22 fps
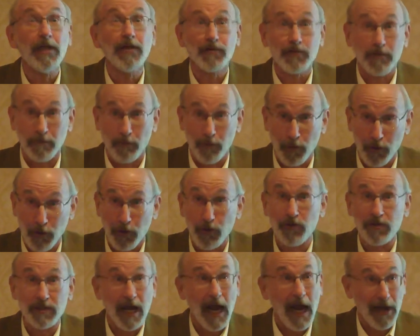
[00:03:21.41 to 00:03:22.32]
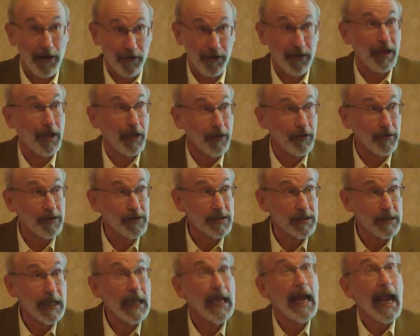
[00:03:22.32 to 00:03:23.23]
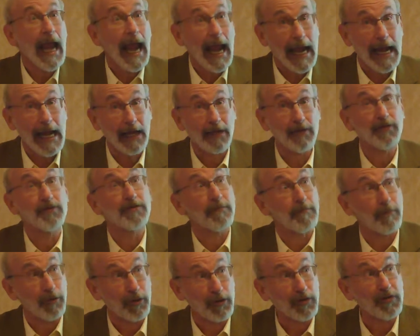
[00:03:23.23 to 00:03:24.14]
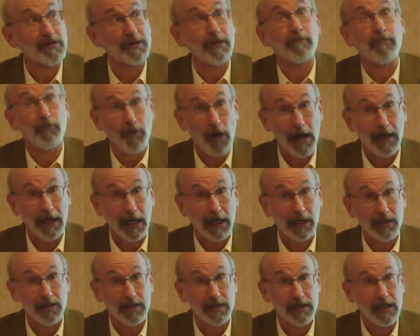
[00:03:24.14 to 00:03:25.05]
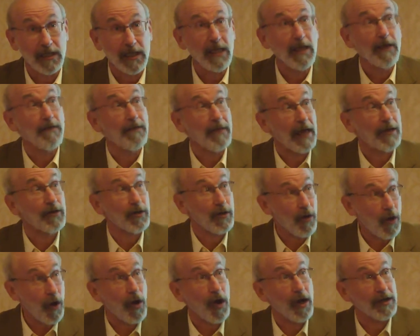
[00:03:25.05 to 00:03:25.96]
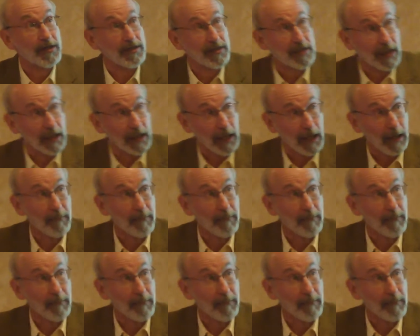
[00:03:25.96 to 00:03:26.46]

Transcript: to produce higher yields and to produce the products that cause